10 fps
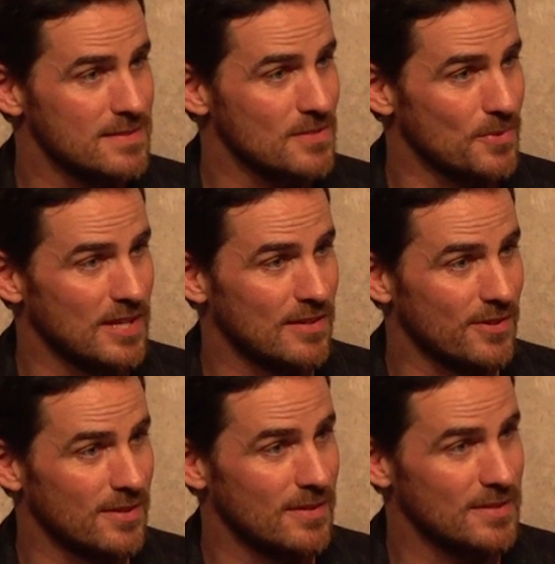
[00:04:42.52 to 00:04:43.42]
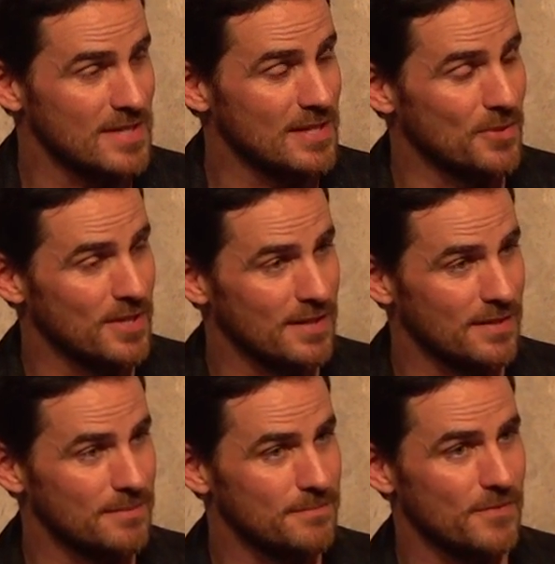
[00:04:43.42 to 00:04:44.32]
serene scenery
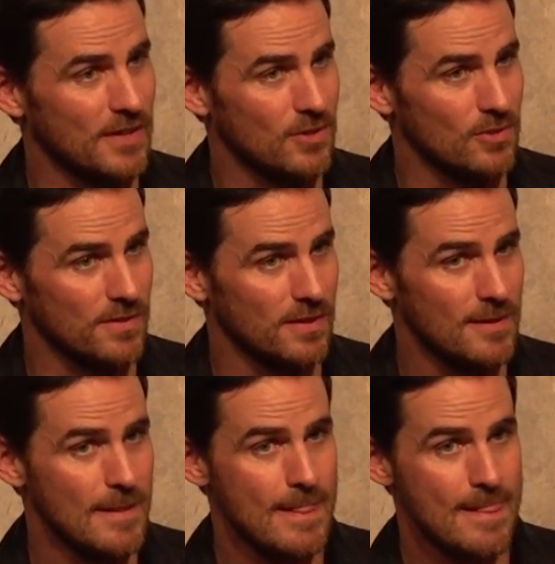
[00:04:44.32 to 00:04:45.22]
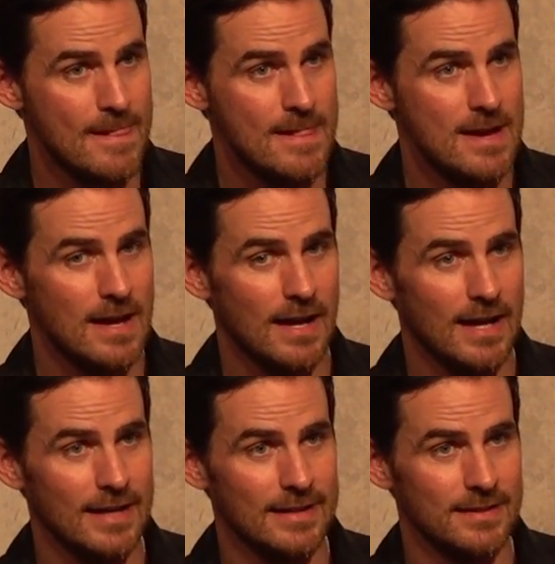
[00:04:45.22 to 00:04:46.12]
in Vancouver,
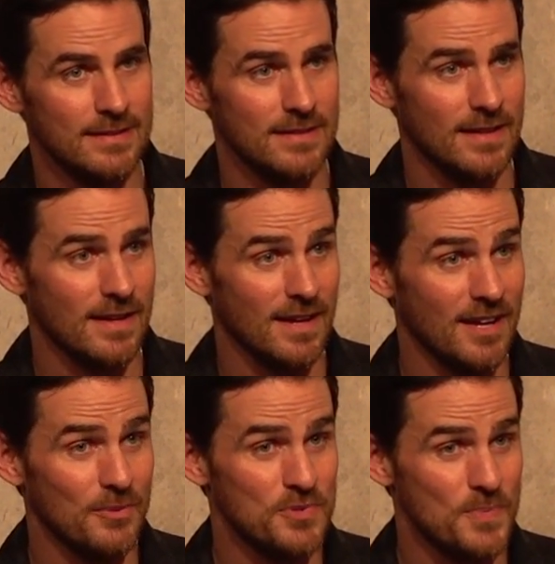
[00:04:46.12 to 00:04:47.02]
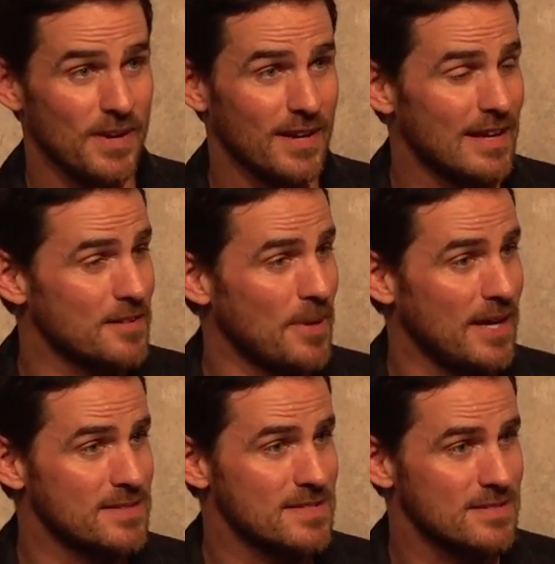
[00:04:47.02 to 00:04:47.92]
and I was wearing leather
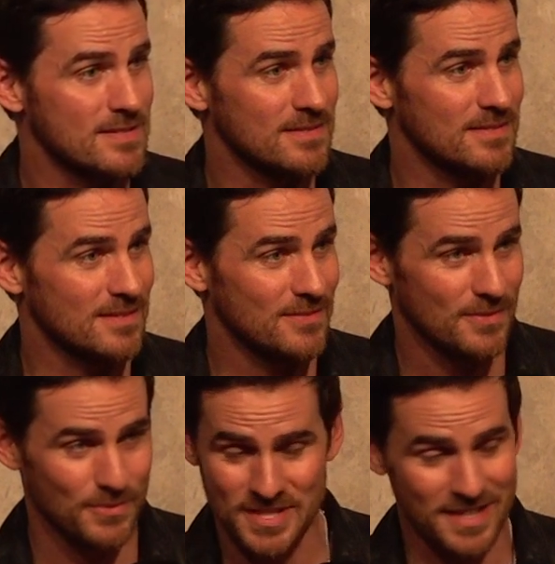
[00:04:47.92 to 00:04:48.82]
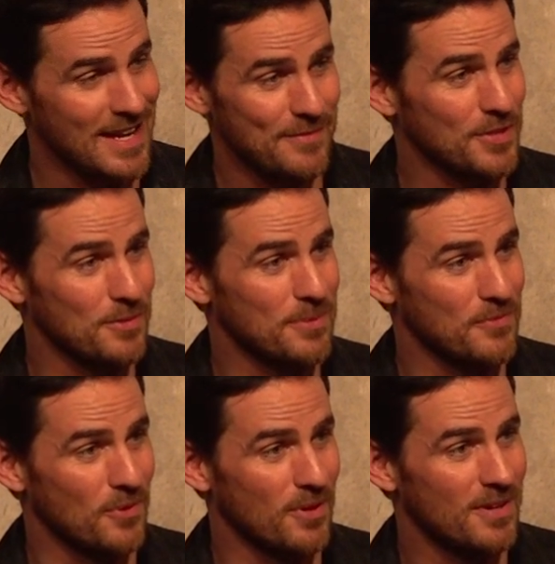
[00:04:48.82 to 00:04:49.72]
pants, which I'd never done
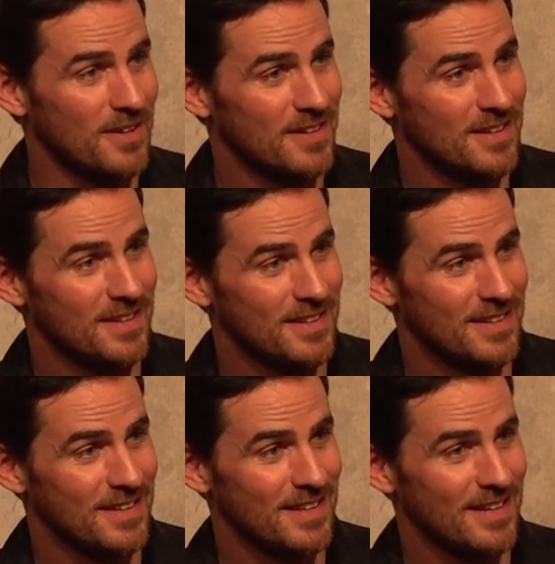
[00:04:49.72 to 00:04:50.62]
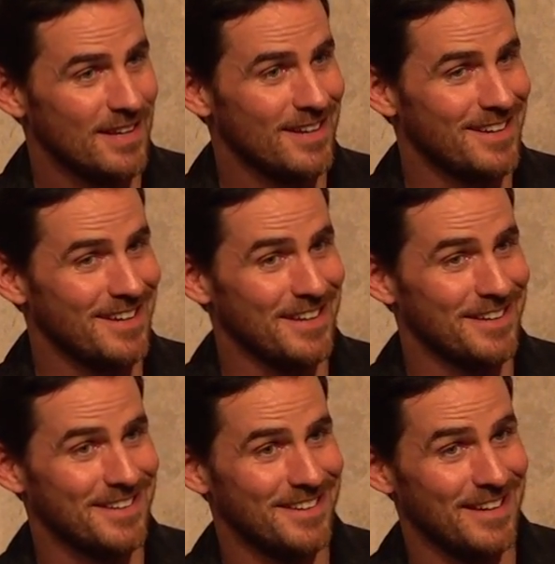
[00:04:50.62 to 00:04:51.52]
before,
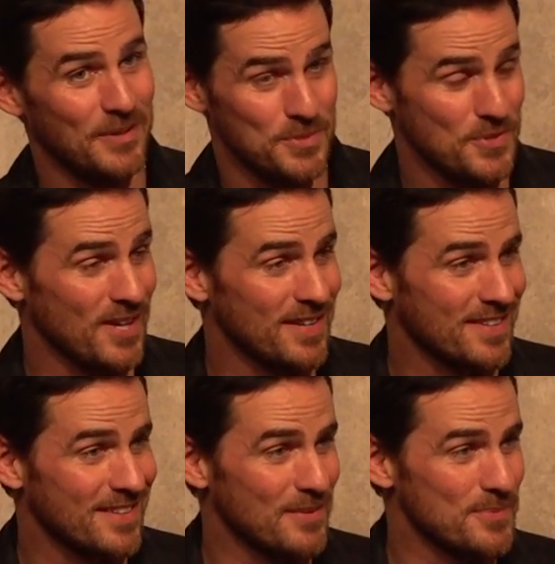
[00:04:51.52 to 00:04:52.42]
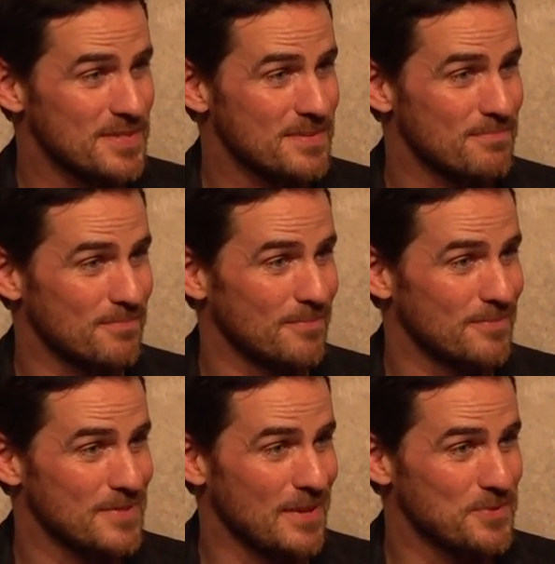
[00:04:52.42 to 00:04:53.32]
and it was great.
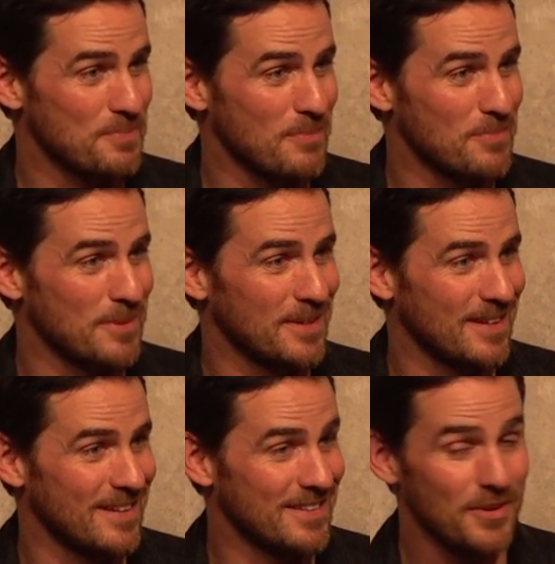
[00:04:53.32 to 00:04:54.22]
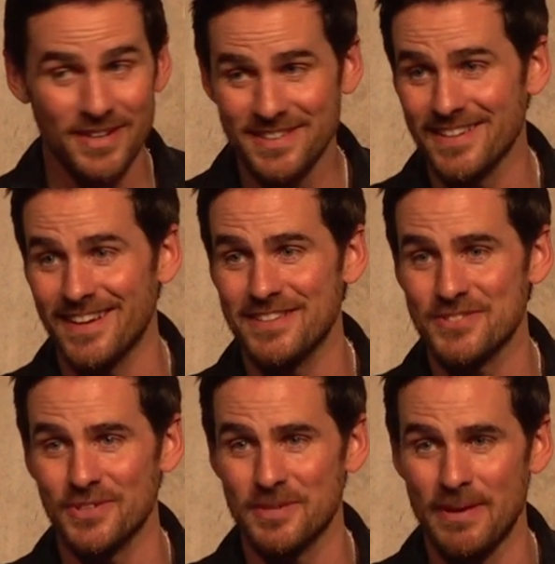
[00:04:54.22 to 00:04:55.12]
So that was probably, I did, I
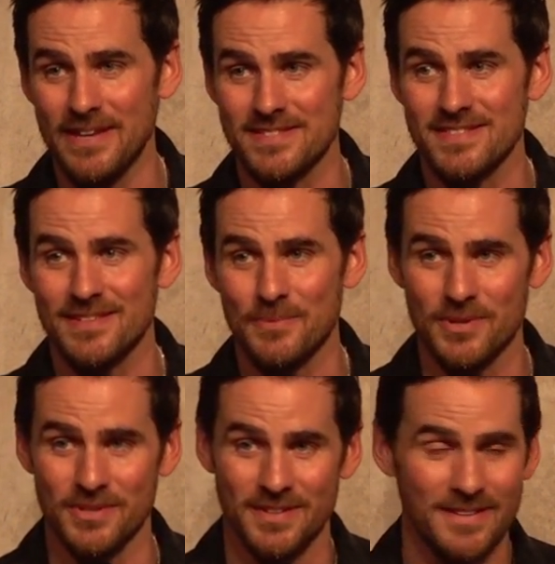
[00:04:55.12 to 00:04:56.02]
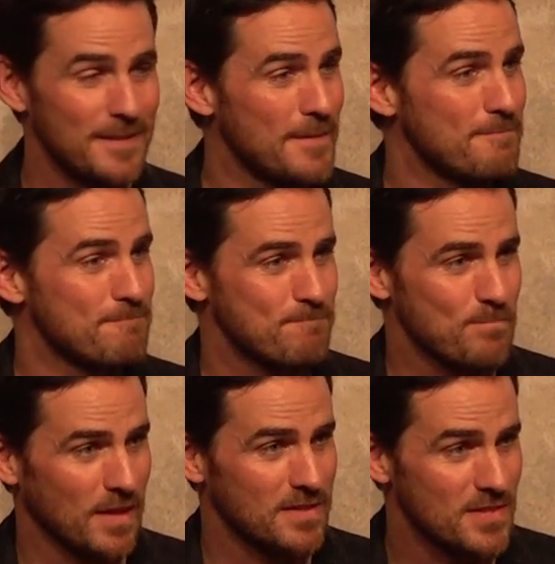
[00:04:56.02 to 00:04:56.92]
enjoyed the pants, they were good.
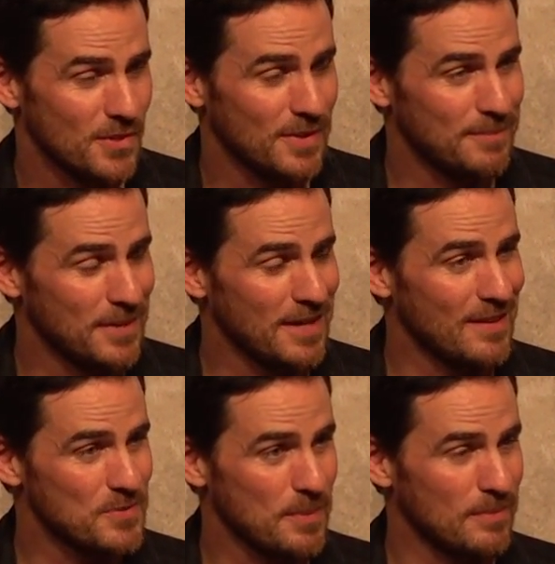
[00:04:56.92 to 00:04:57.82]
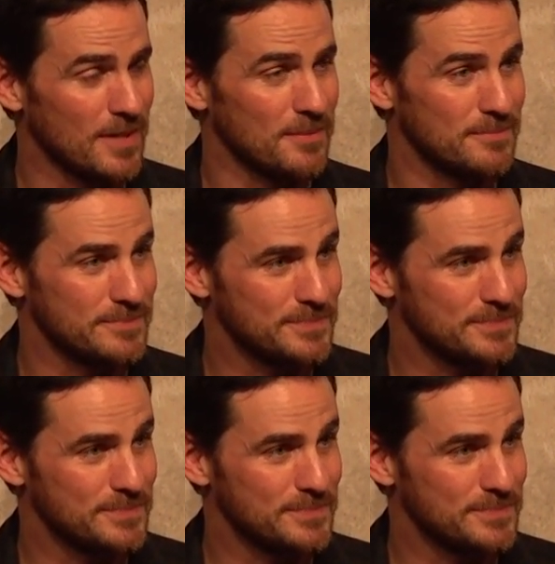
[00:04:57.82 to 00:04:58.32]
So that was probably it.